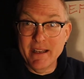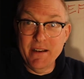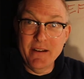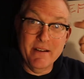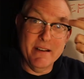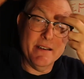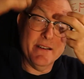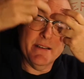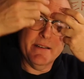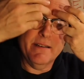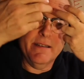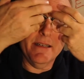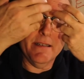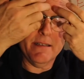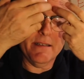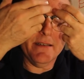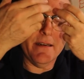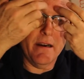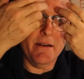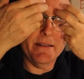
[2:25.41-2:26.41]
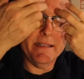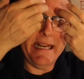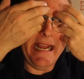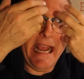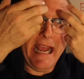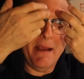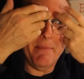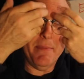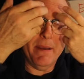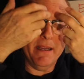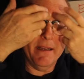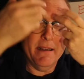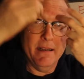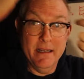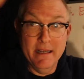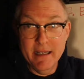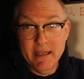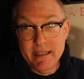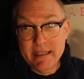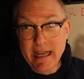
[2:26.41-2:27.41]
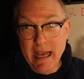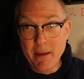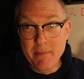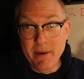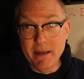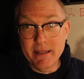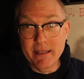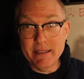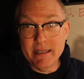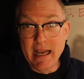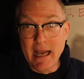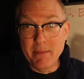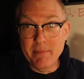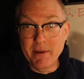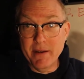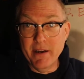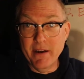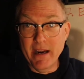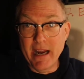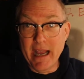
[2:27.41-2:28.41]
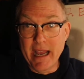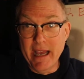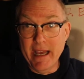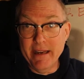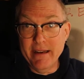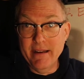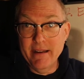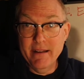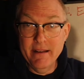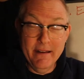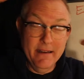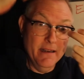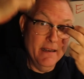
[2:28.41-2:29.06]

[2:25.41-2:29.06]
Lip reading: and you can just start tapping, tap on the top of your head,